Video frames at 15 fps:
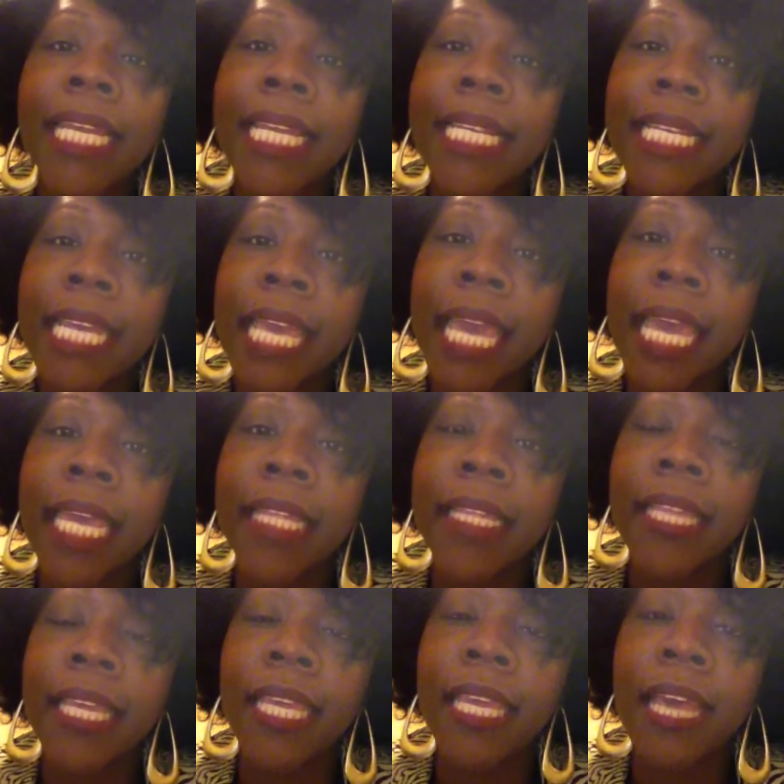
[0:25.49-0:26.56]
indicate
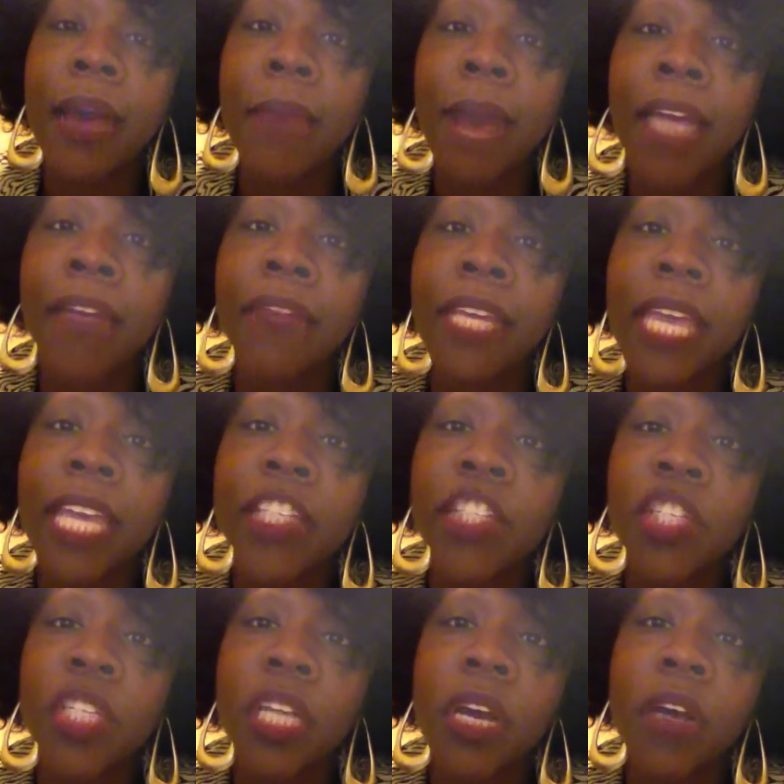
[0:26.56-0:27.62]
the
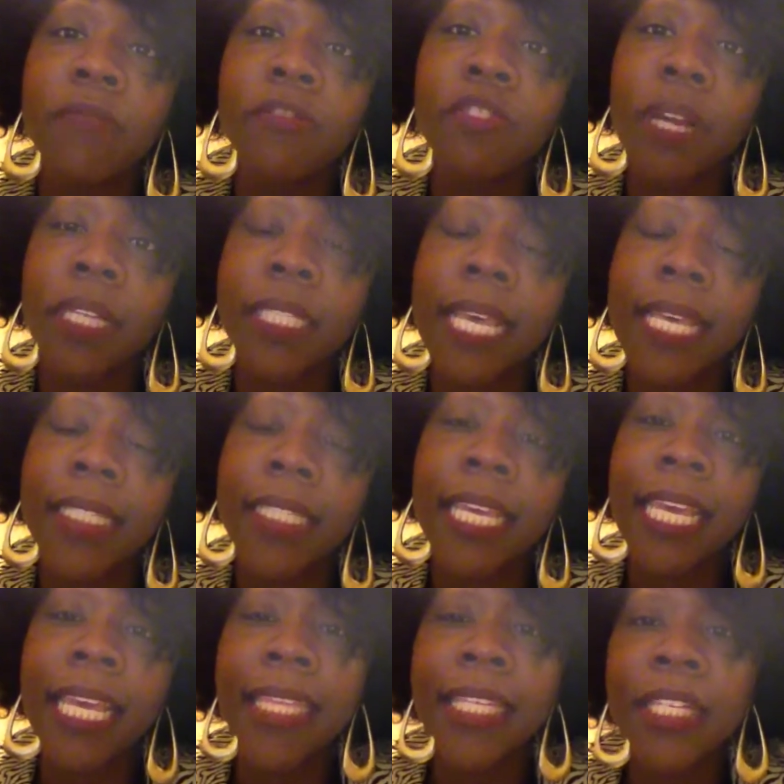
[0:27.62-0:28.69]
modification of drug
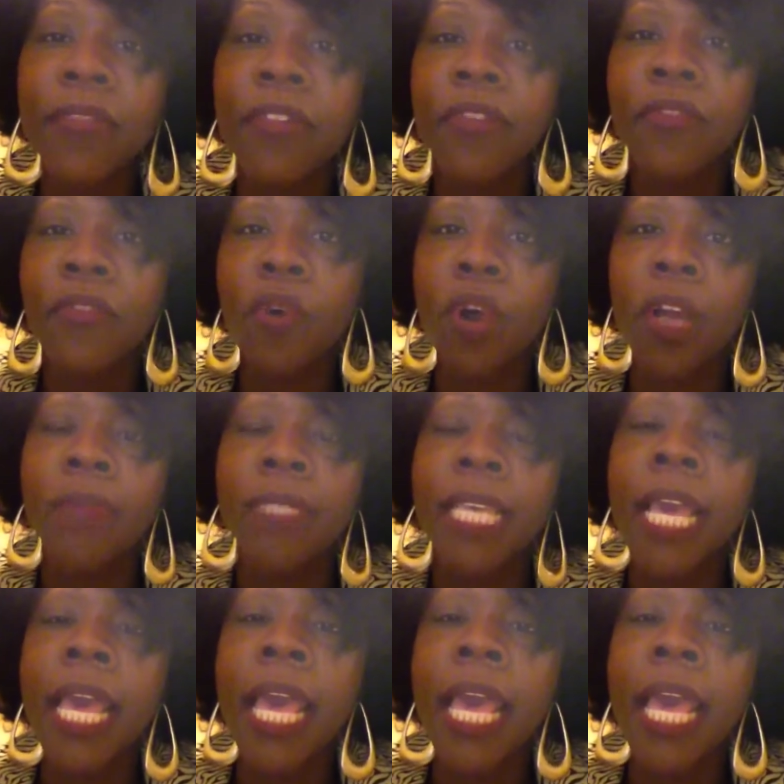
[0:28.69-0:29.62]
testing and the different forms,